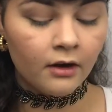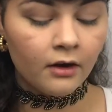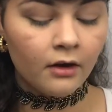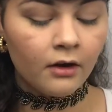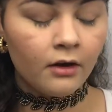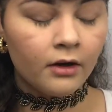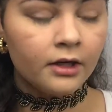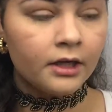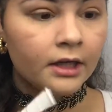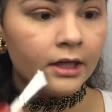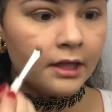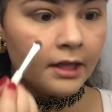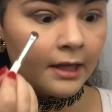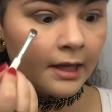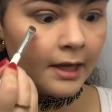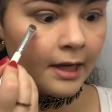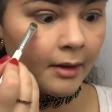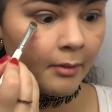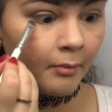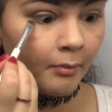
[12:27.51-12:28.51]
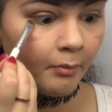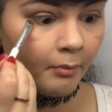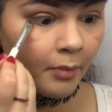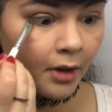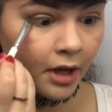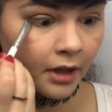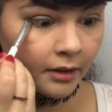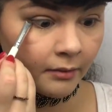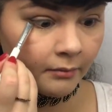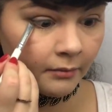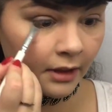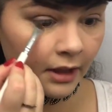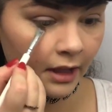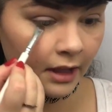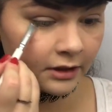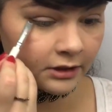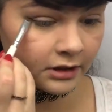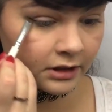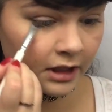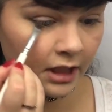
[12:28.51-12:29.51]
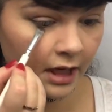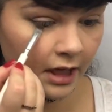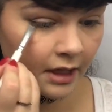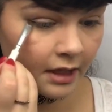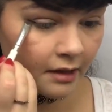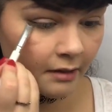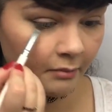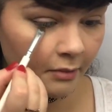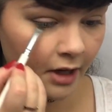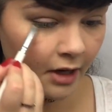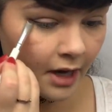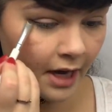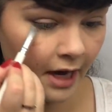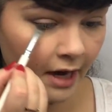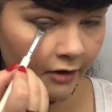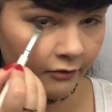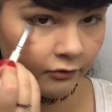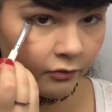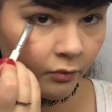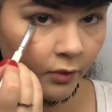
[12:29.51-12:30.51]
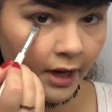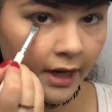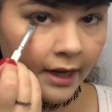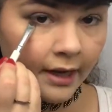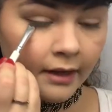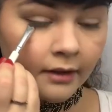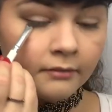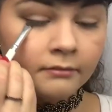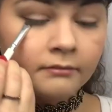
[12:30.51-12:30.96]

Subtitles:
on the bottom lash line about halfway.